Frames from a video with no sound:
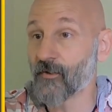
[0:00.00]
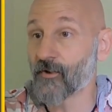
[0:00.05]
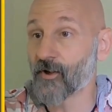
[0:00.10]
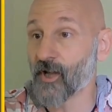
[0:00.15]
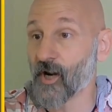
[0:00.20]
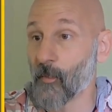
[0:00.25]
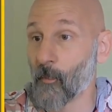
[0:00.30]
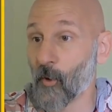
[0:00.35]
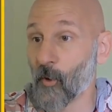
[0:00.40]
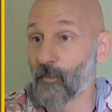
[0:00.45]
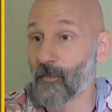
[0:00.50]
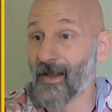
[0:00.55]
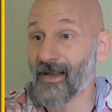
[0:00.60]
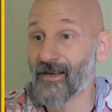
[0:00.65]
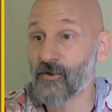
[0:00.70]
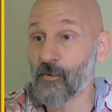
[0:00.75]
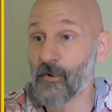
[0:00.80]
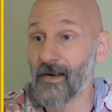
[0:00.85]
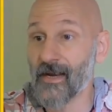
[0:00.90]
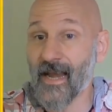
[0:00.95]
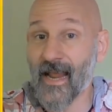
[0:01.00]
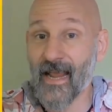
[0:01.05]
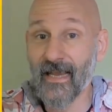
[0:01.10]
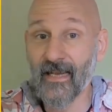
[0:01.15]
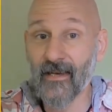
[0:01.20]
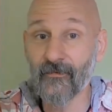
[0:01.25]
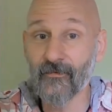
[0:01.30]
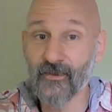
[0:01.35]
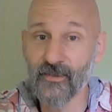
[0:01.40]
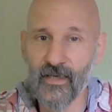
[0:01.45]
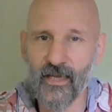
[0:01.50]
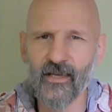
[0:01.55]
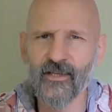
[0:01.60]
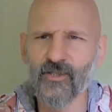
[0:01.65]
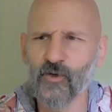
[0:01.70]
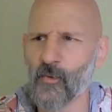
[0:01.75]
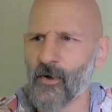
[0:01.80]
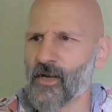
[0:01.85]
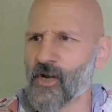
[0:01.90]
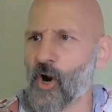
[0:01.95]
they're going to multiply to a negative 6,
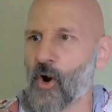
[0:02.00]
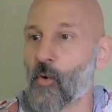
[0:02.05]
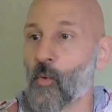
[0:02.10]
so we know